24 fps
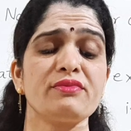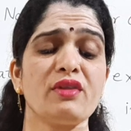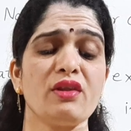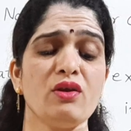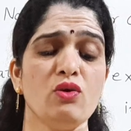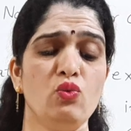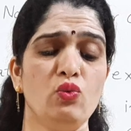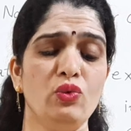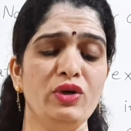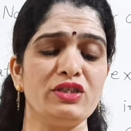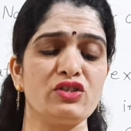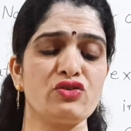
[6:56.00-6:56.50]

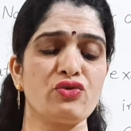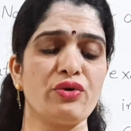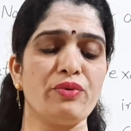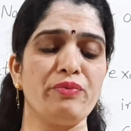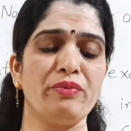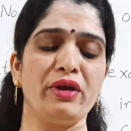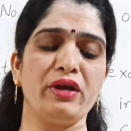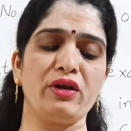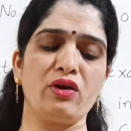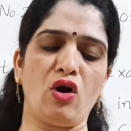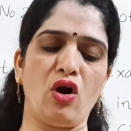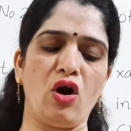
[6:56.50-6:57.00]
which
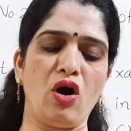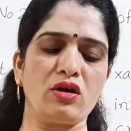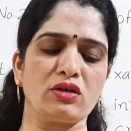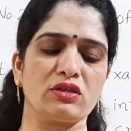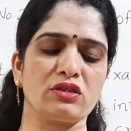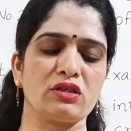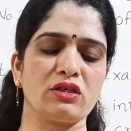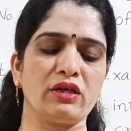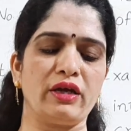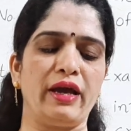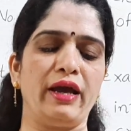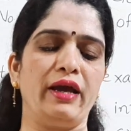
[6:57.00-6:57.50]
remained hot
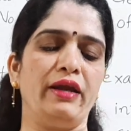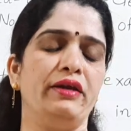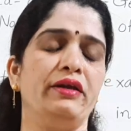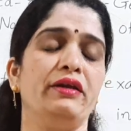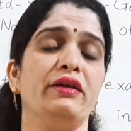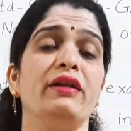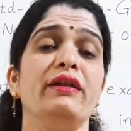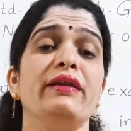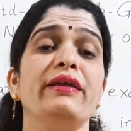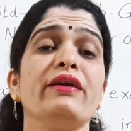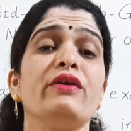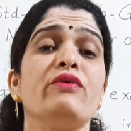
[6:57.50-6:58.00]
and in
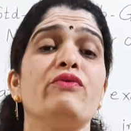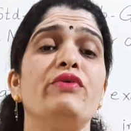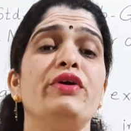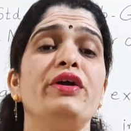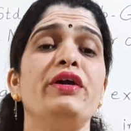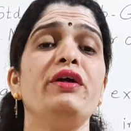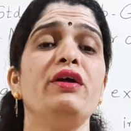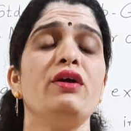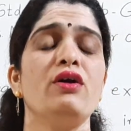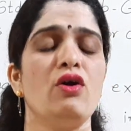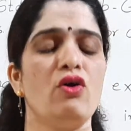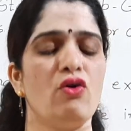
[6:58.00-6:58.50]
a
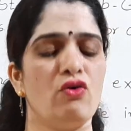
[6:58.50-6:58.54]
liquid